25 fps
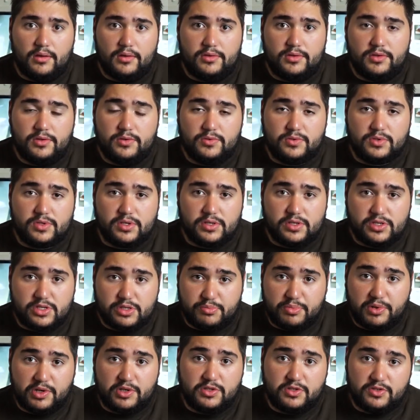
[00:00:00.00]
Use
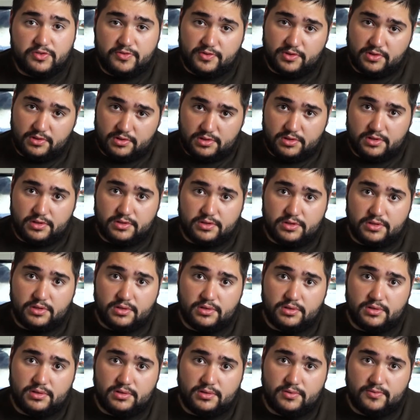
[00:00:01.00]
sponge filters
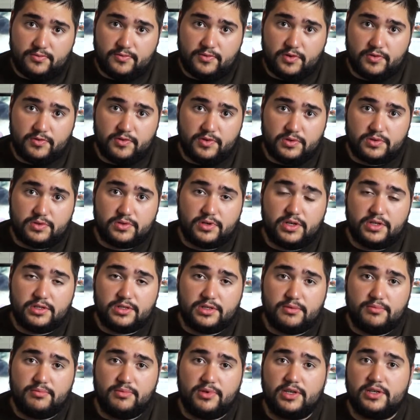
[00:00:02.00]
for
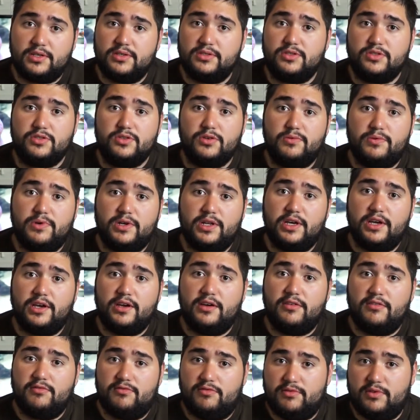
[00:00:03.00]
filtration, because you don't want to
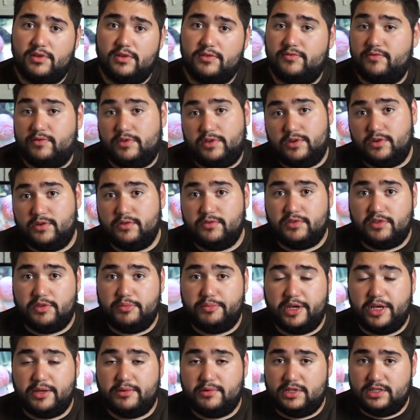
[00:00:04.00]
have, if the
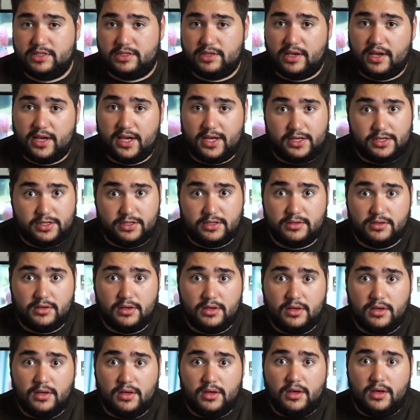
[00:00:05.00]
babies hatch,
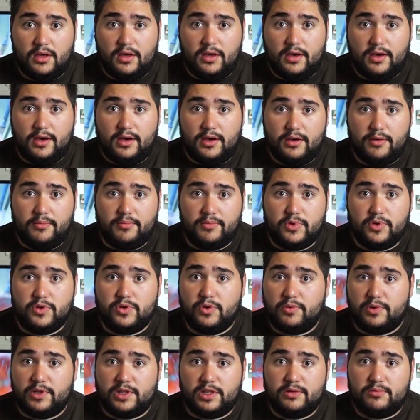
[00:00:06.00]
you
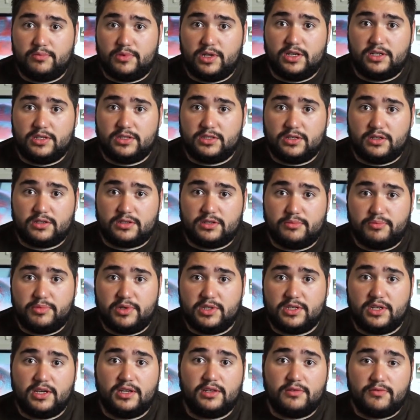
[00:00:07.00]
don't want them getting sucked up
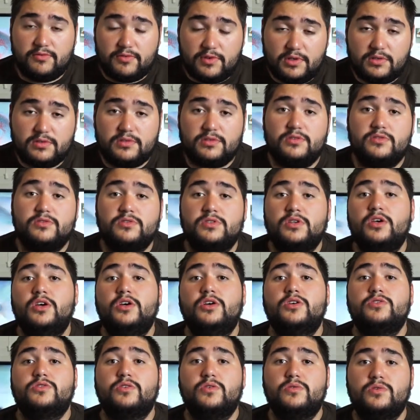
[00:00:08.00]
into any filters,
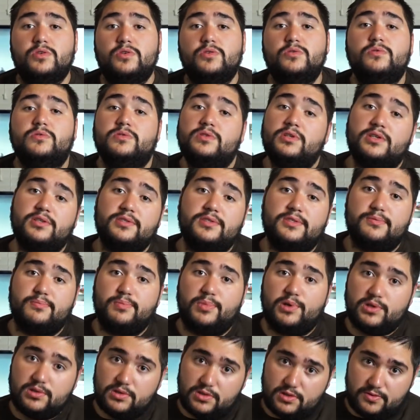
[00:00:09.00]
so use a
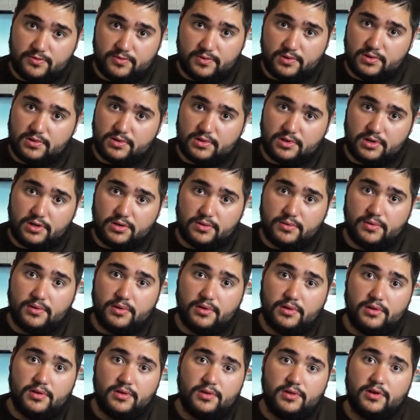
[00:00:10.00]
sponge filter.
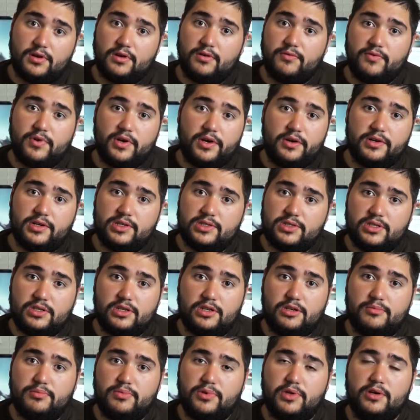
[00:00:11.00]
They are very
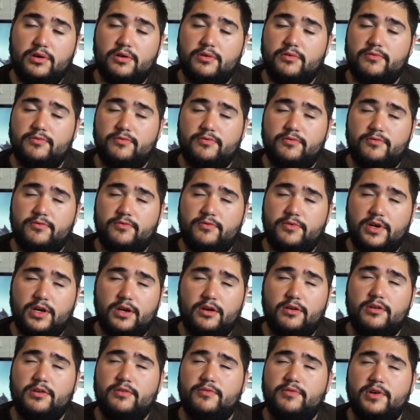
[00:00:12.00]
cheap, they are
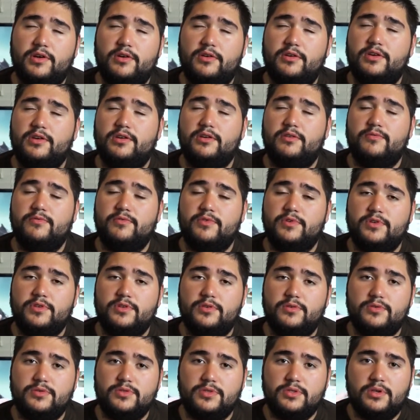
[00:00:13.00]
very good for
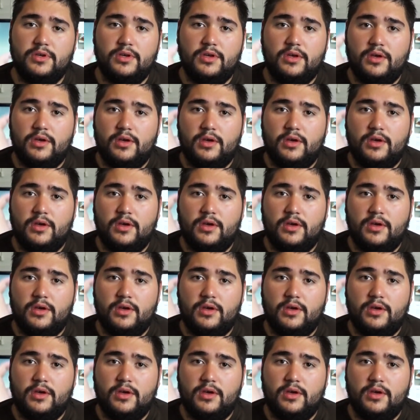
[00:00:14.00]
use.